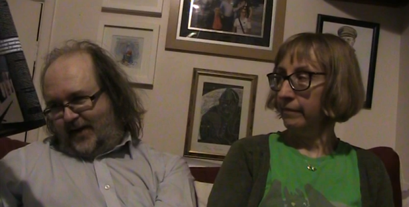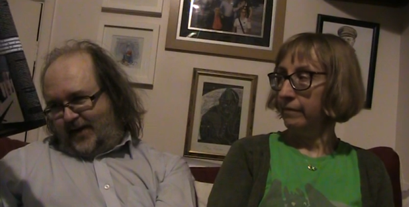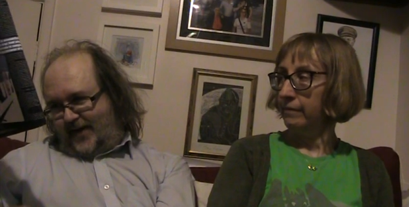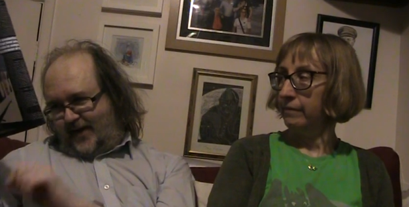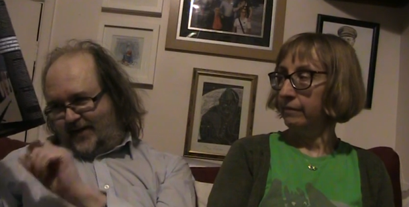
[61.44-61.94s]

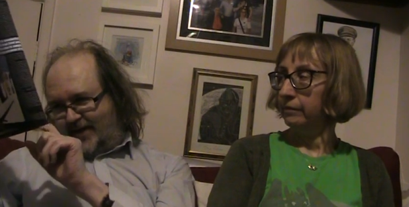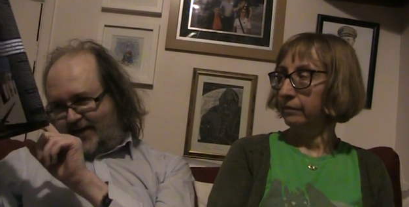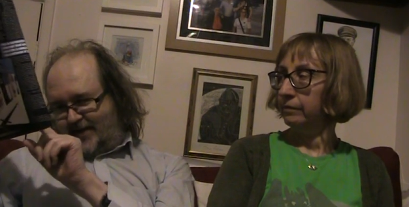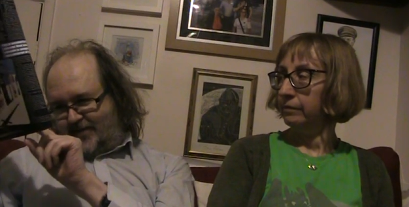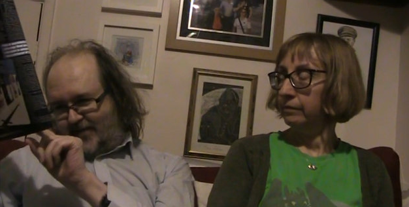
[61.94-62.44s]
Speaker 1: Now let's get
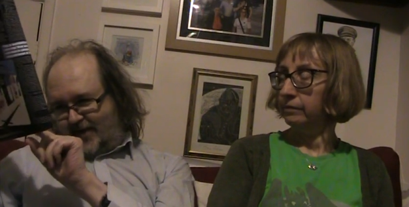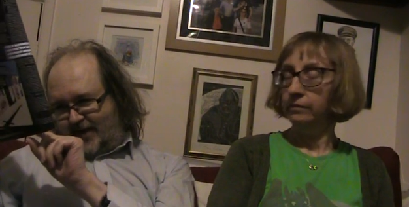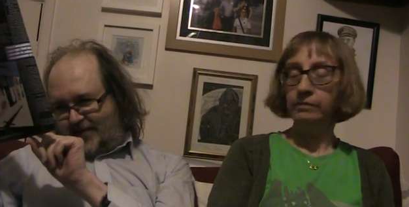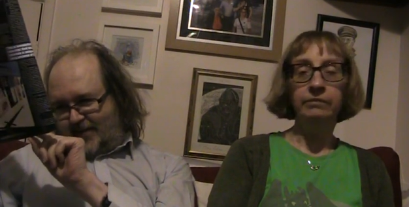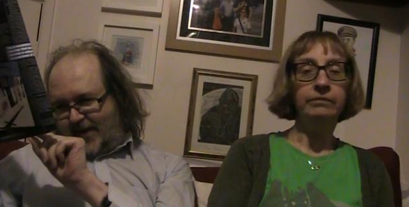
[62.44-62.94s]
this
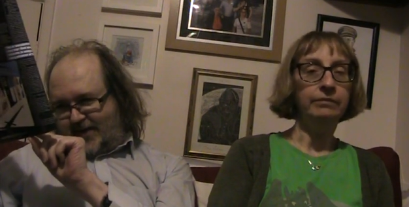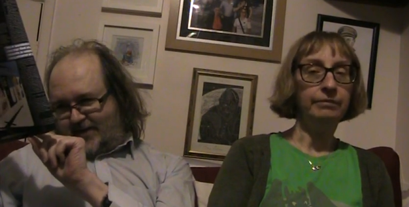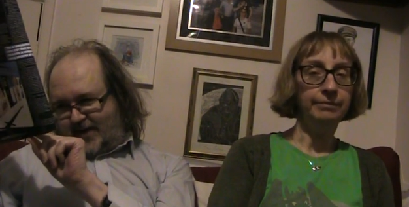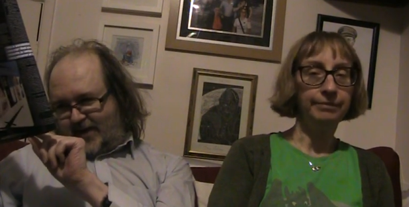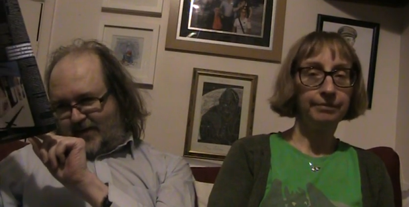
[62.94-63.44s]
right.
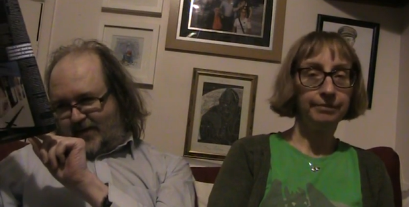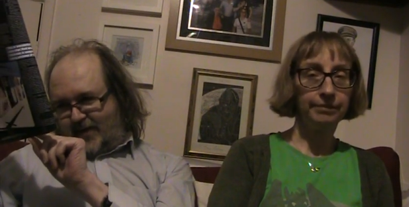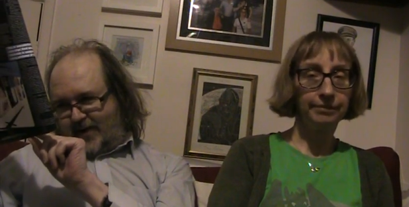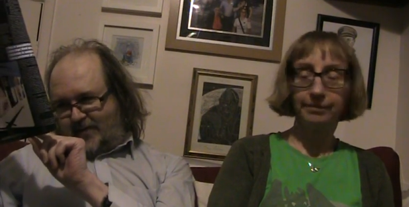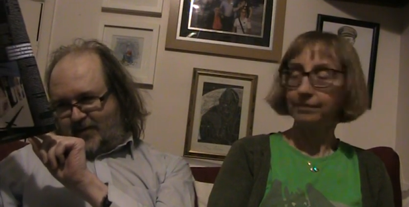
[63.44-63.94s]
So
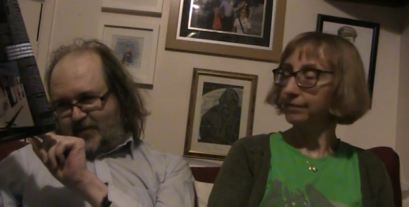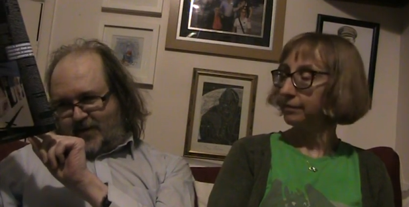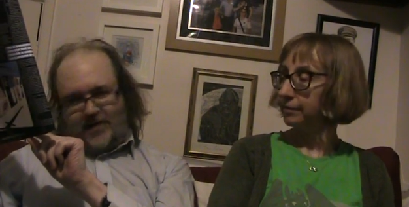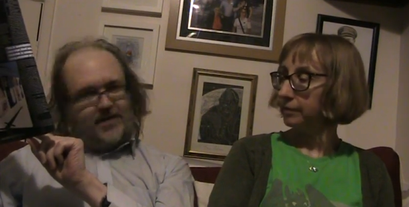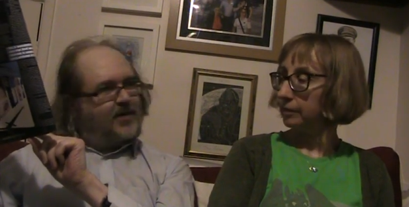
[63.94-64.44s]
episodes one
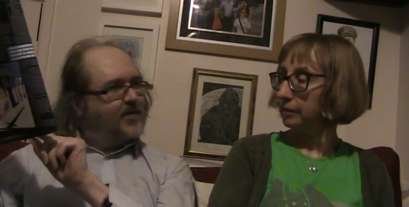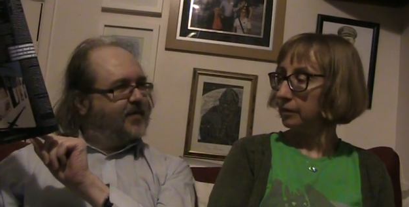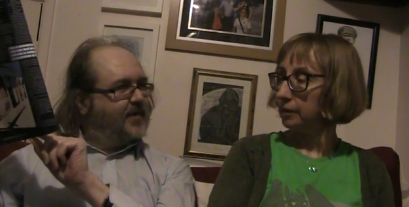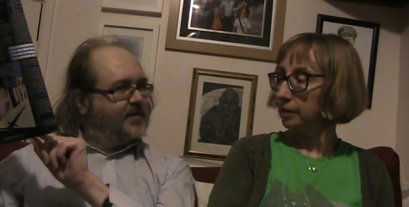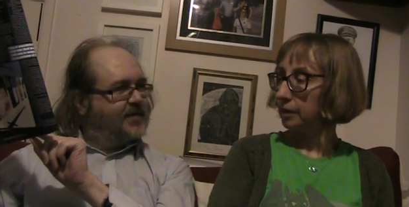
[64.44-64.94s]
and two
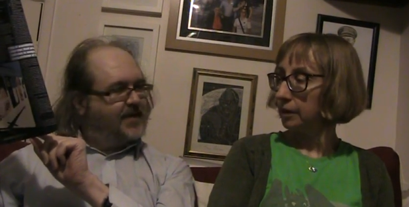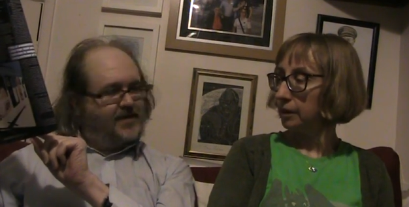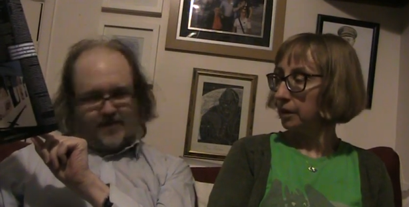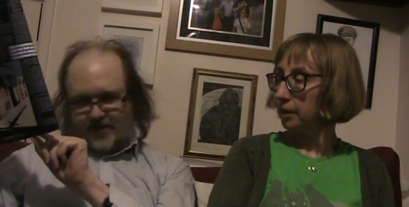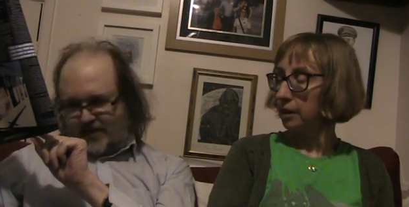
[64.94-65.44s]
were as they
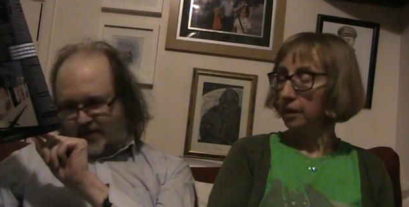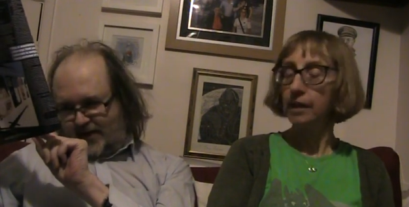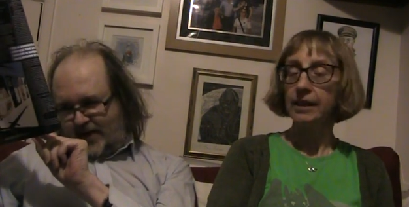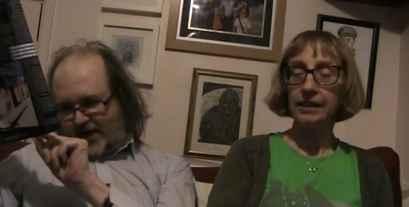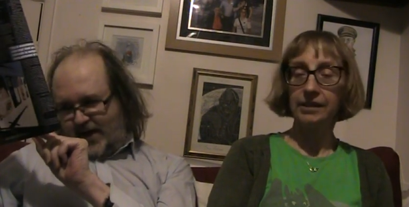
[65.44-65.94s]
stood.
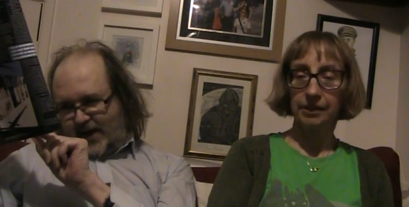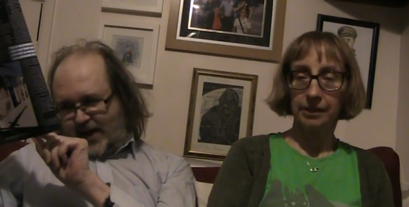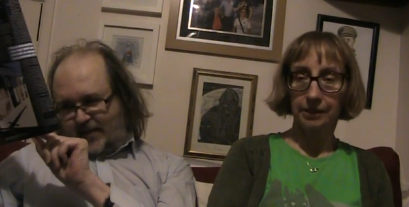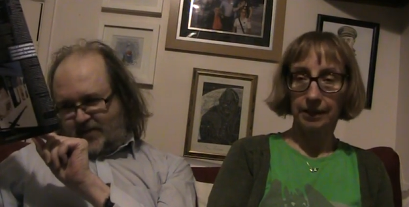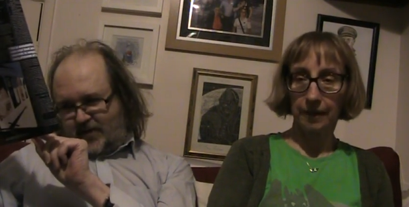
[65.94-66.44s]
Speaker 2: Yes.
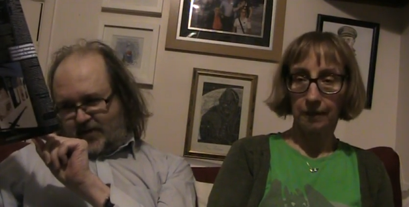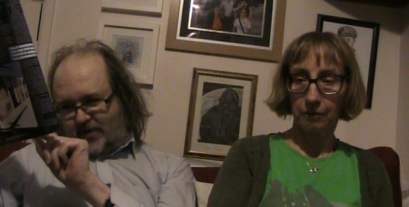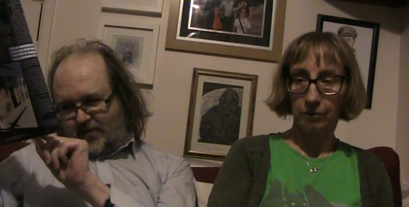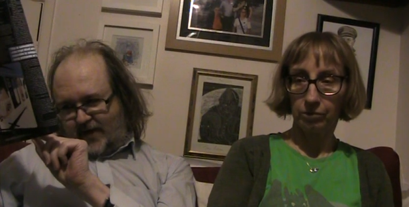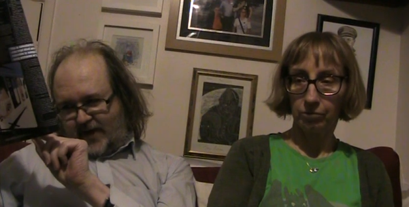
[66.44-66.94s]
Speaker 1: Episode
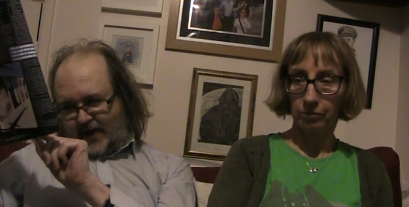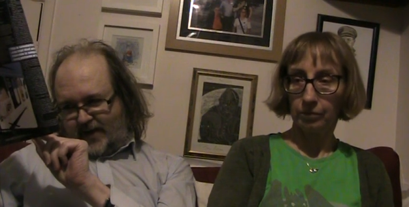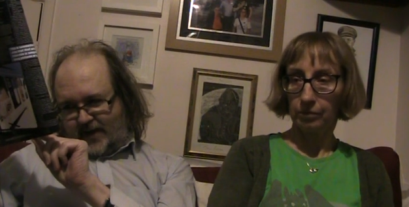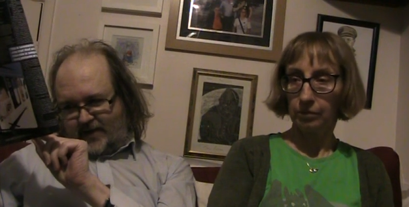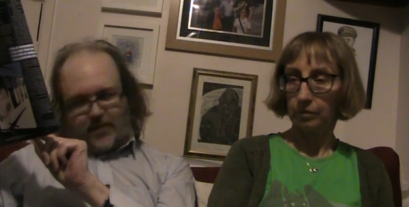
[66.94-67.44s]
three,
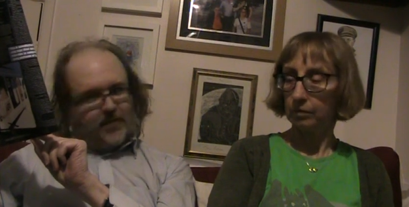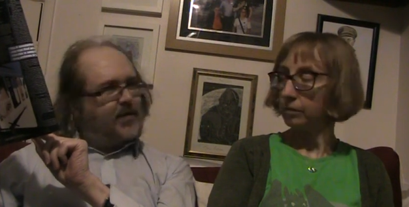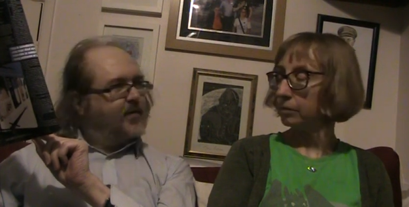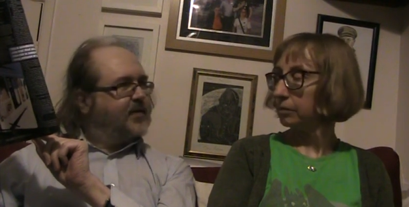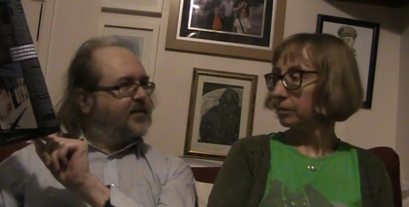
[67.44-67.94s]
that's Doctor
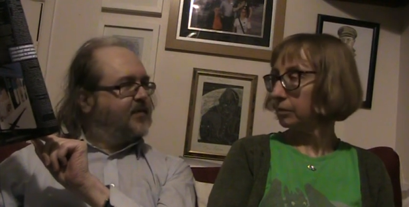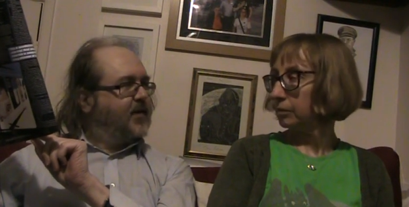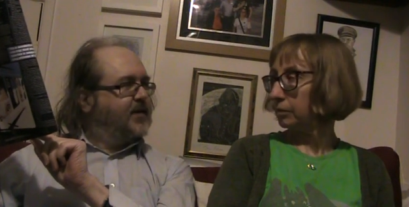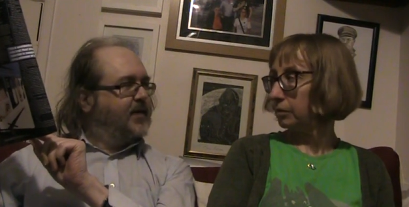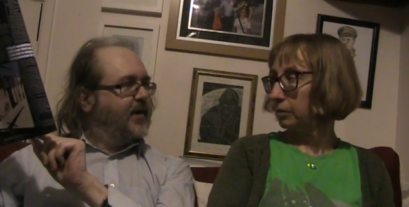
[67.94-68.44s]
Who and the
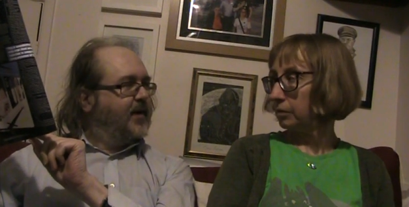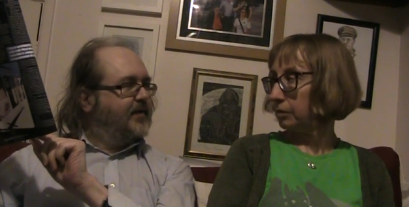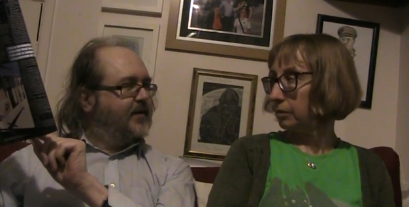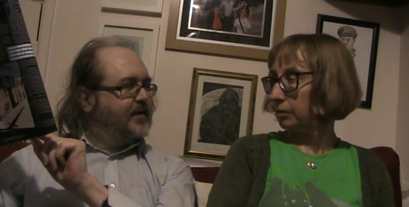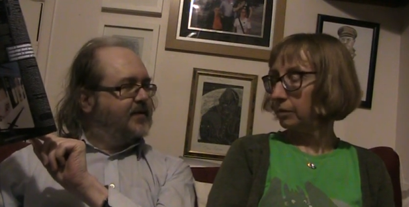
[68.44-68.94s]
Spotty
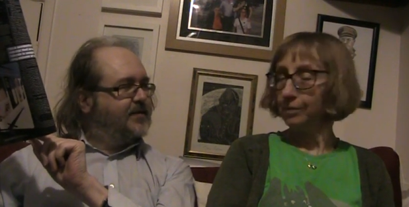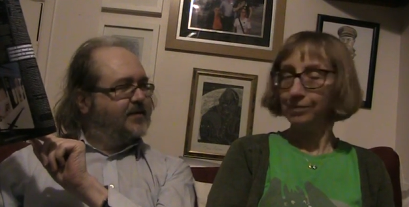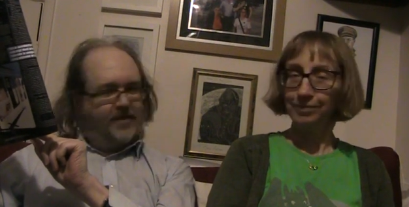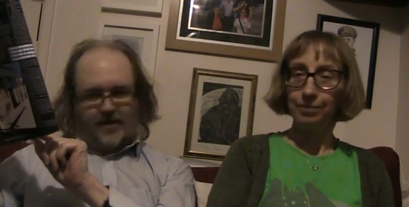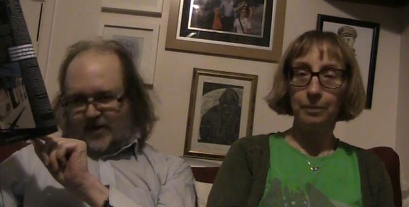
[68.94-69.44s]
Pirates,
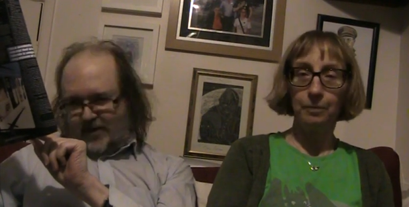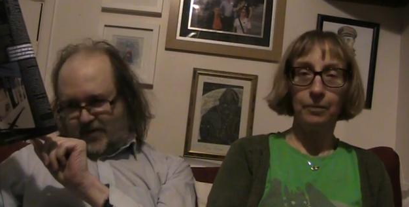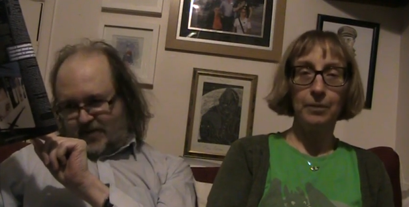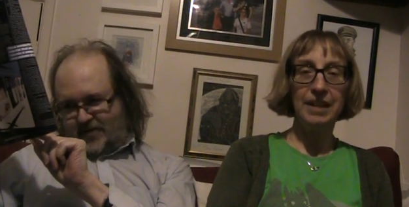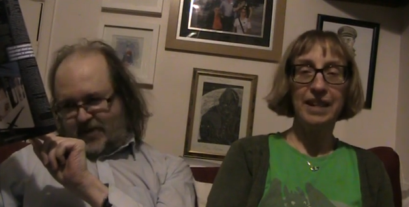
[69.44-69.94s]

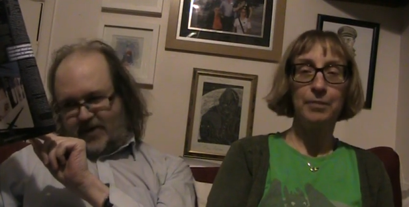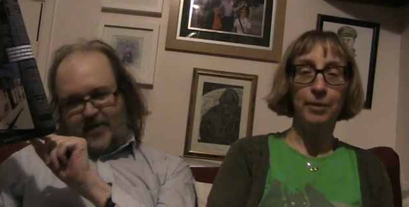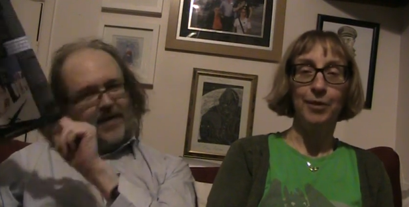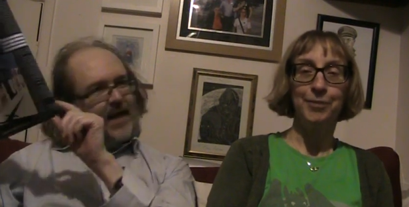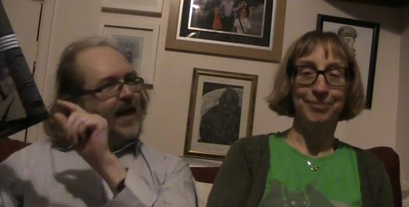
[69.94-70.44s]
Speaker 2: was that's gonna
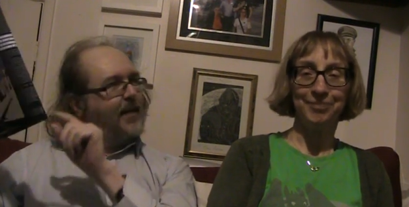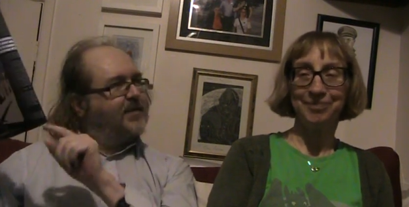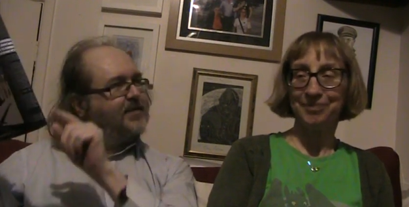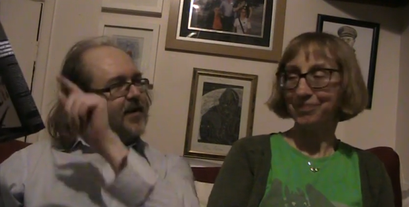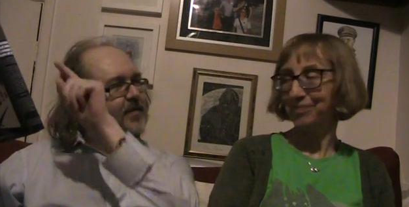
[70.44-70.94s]
not. be
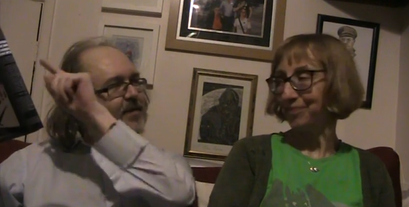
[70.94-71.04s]
episode